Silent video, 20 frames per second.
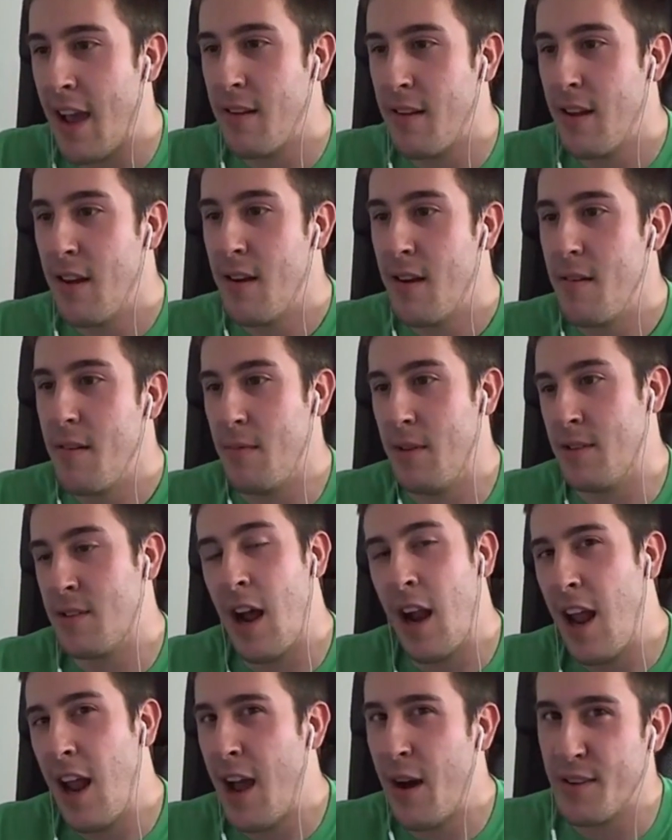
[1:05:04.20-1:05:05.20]
that
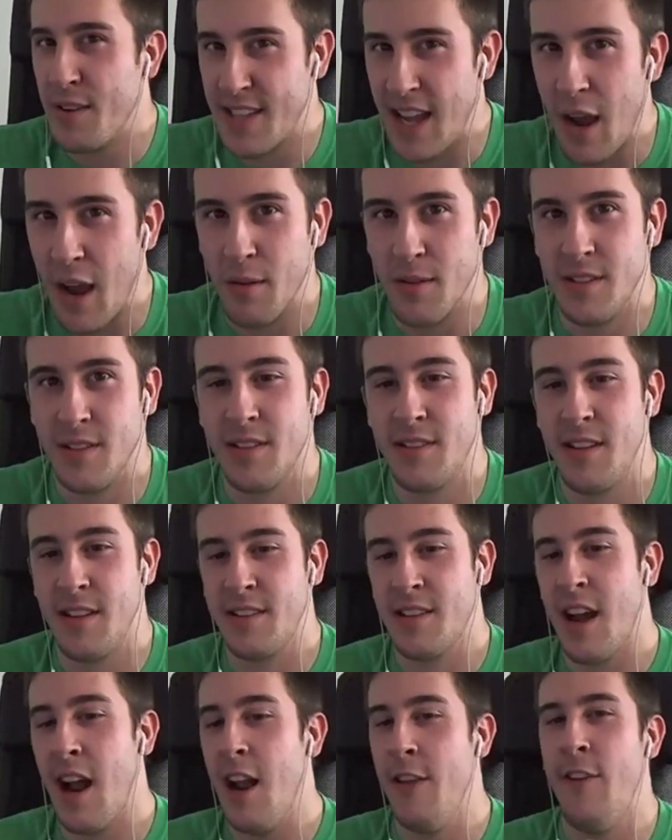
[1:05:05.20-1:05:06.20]
it's kind of how it sounds.
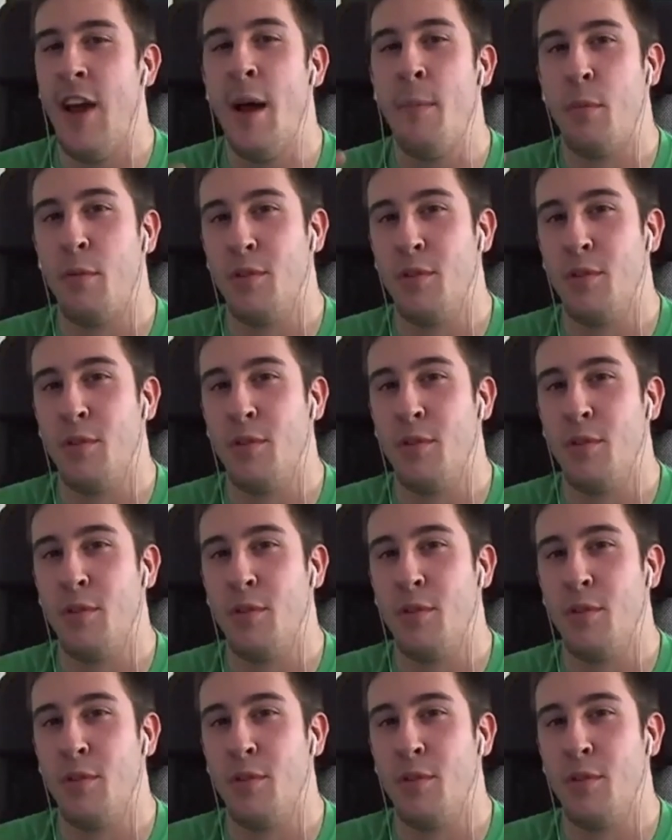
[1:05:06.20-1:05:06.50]
It's kind of